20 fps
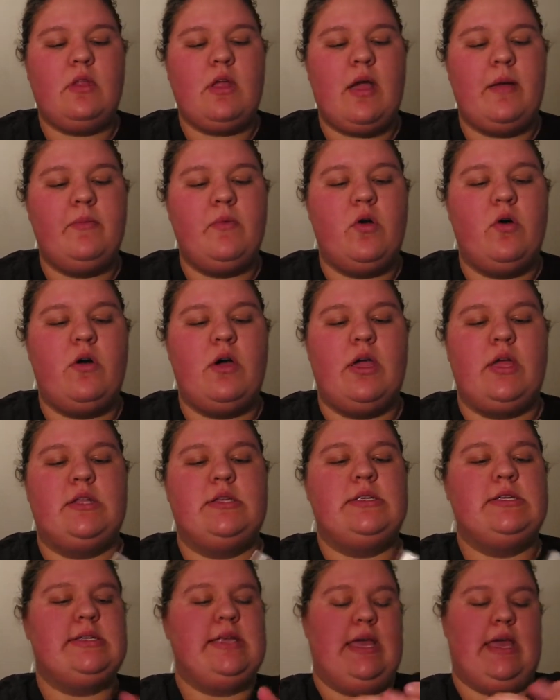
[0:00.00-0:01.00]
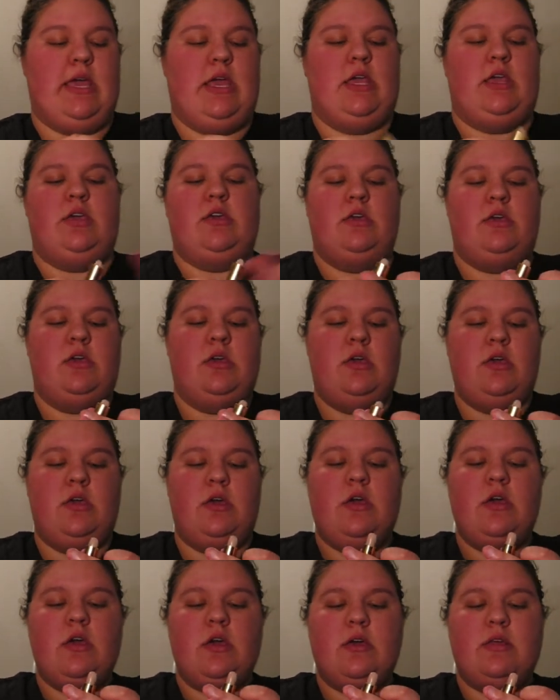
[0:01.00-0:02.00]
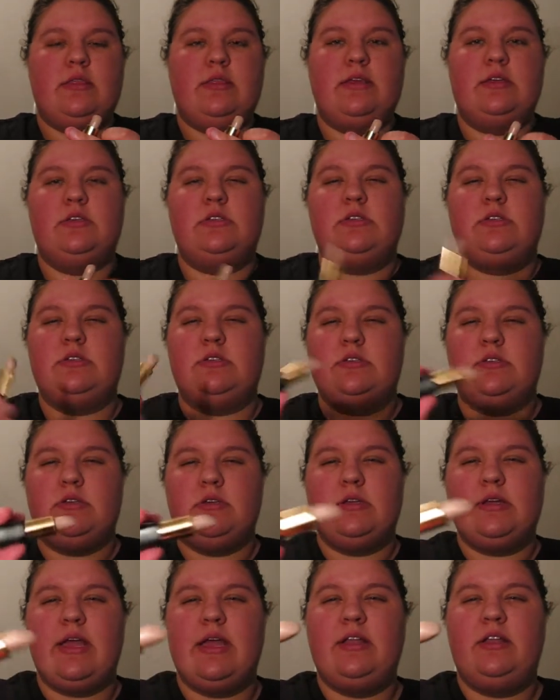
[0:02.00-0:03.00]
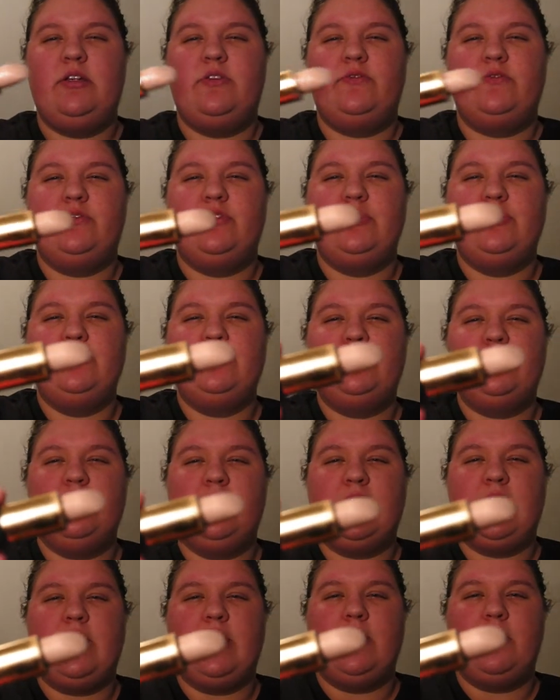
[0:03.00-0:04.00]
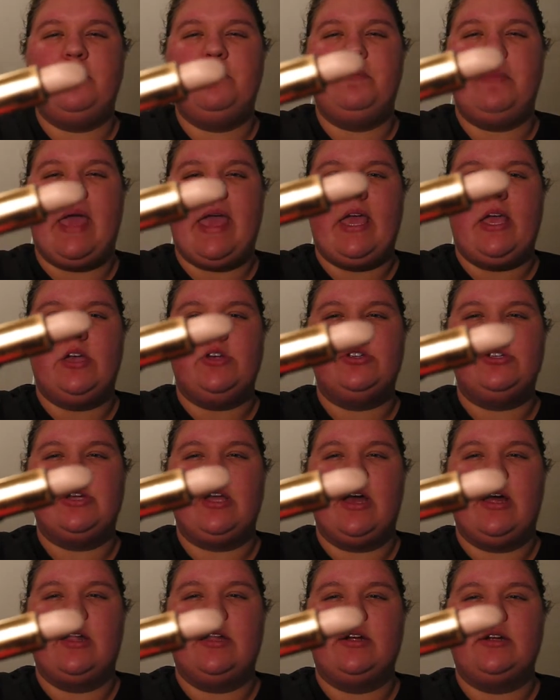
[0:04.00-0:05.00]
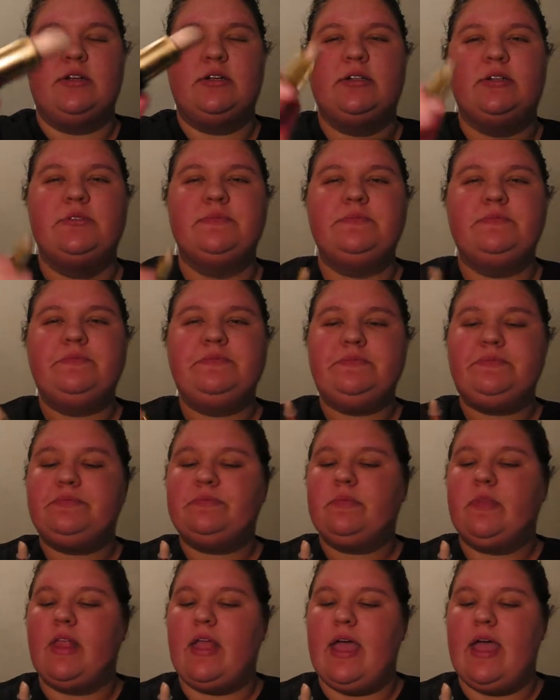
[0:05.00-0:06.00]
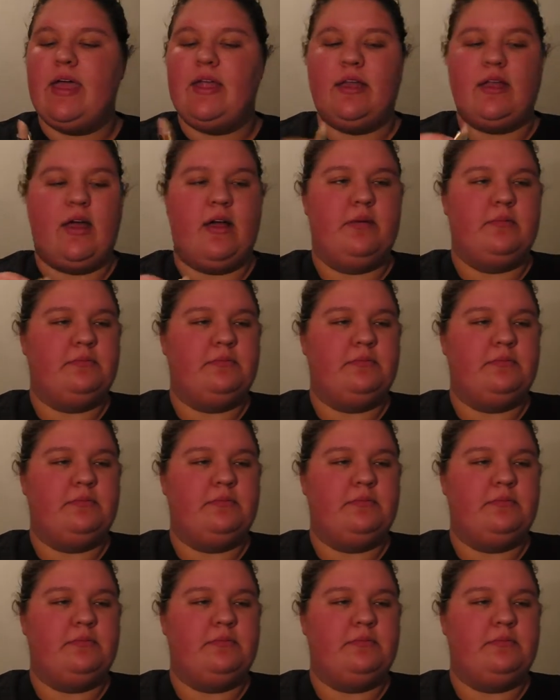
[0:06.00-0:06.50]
I'm going to take this kind of neutrally beige color and